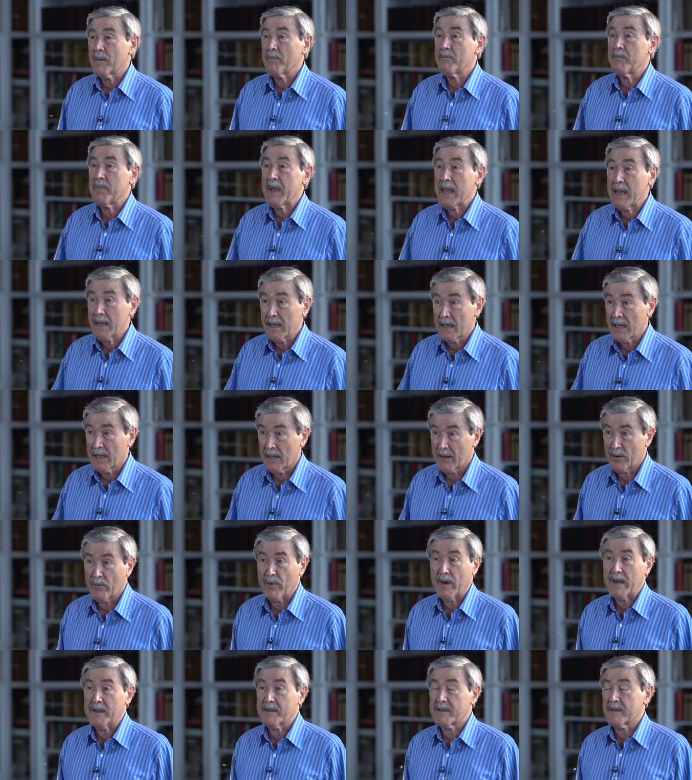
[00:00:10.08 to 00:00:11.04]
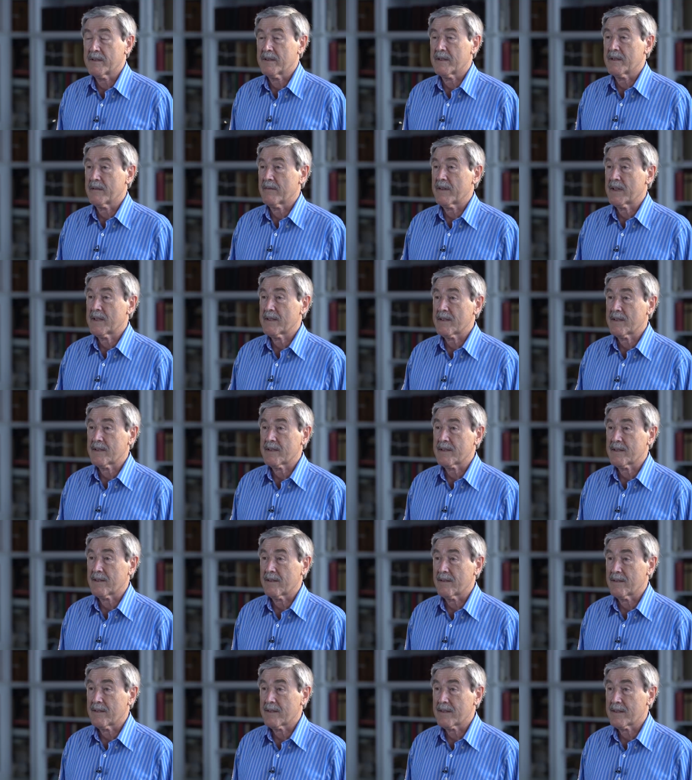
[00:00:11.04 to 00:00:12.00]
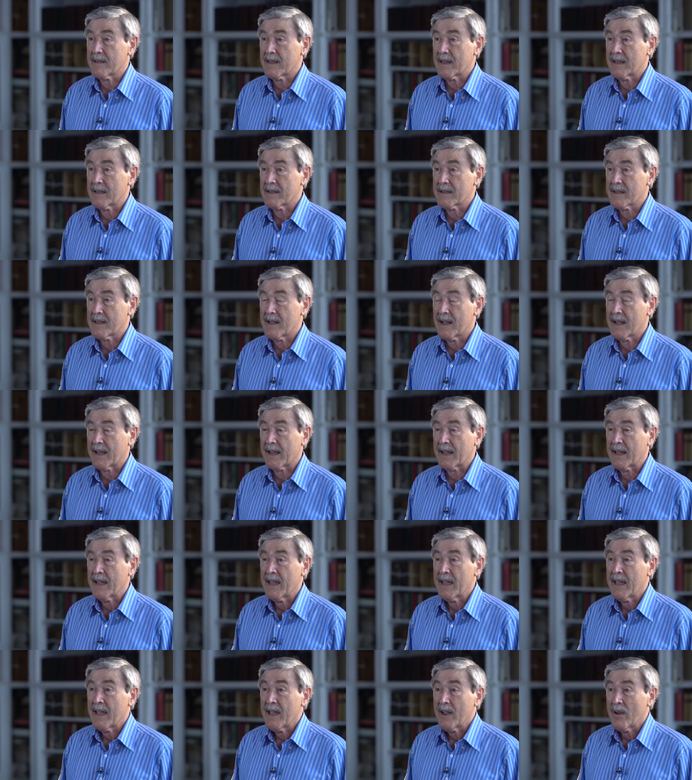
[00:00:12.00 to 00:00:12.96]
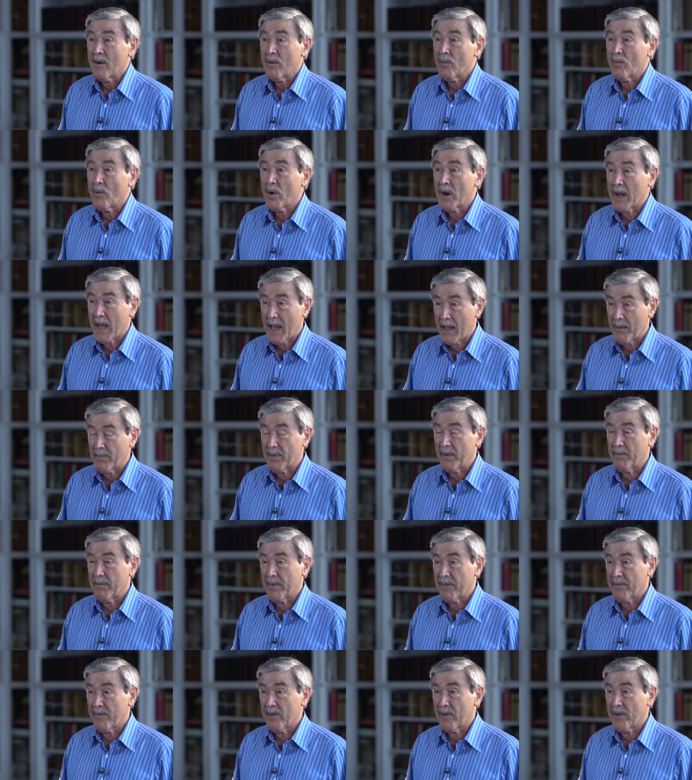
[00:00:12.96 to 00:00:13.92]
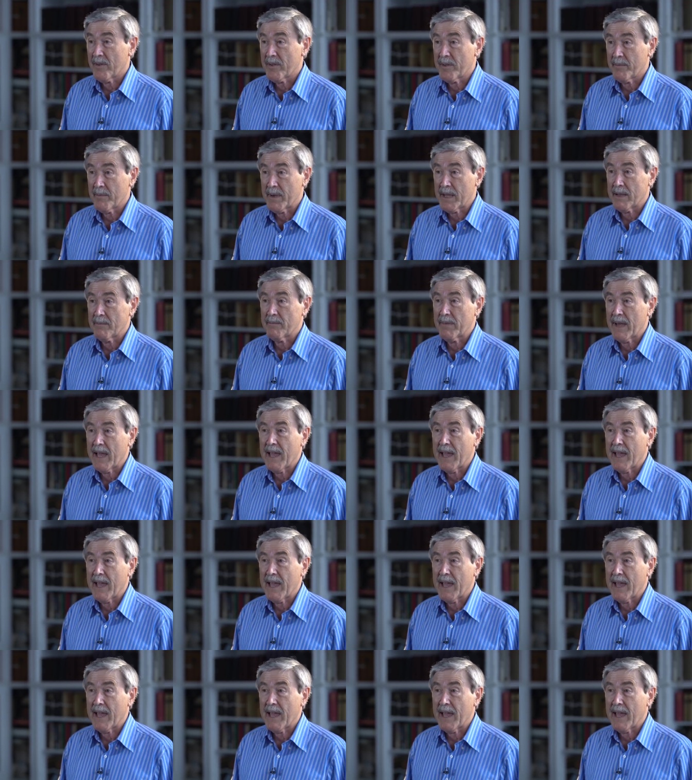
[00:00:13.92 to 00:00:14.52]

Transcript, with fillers: the big questions of existence, things like what happened before the Big